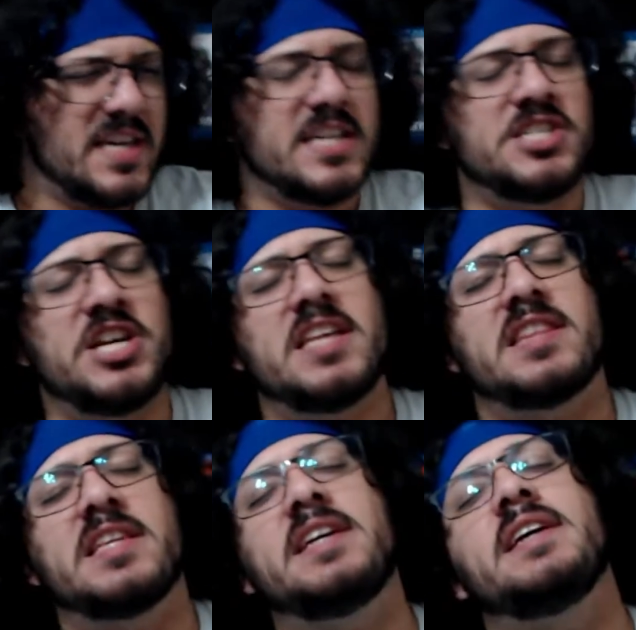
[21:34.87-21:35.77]
Jet
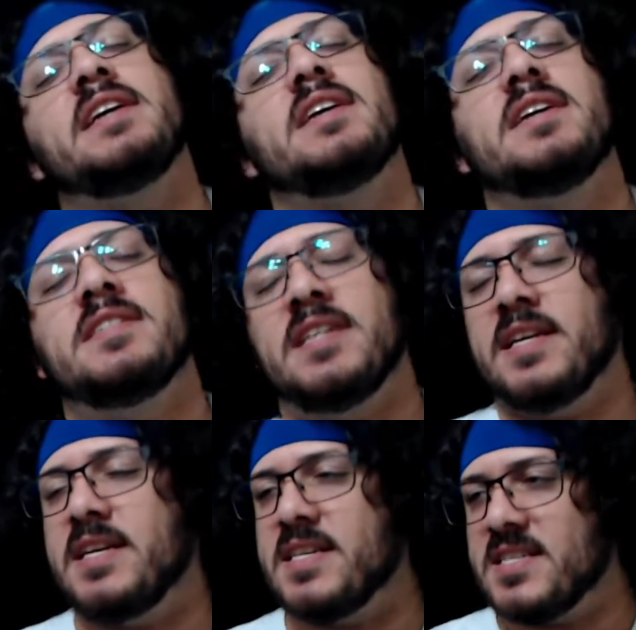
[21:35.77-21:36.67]
Li did
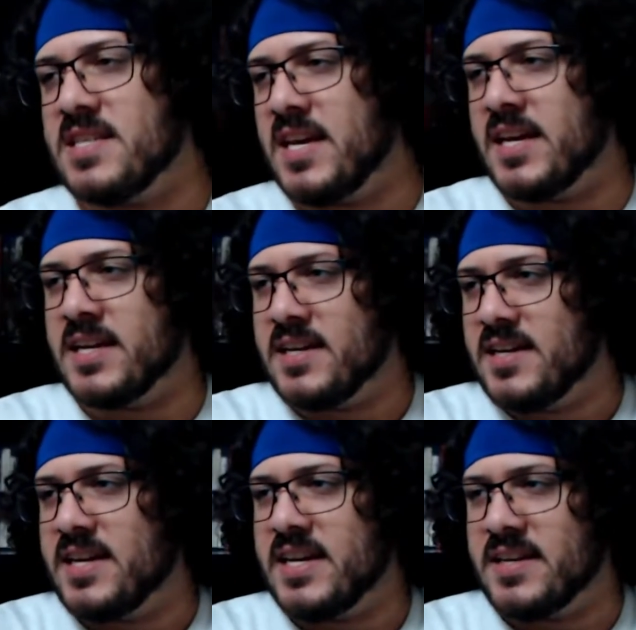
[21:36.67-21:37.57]
his thing
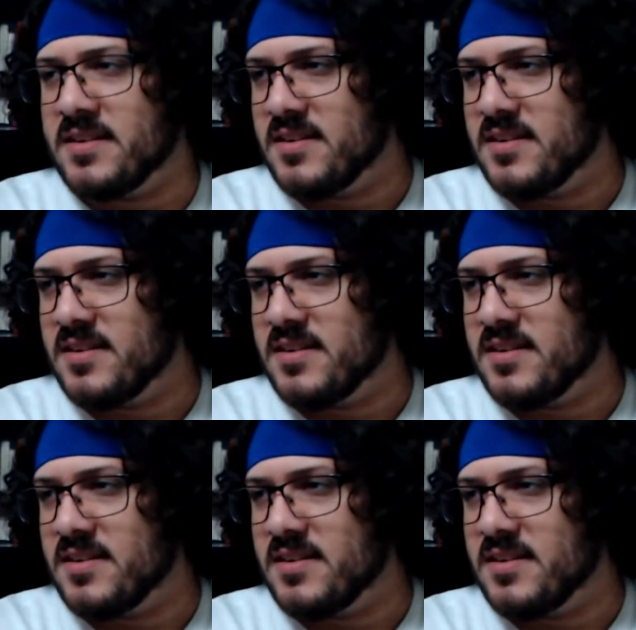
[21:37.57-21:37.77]
in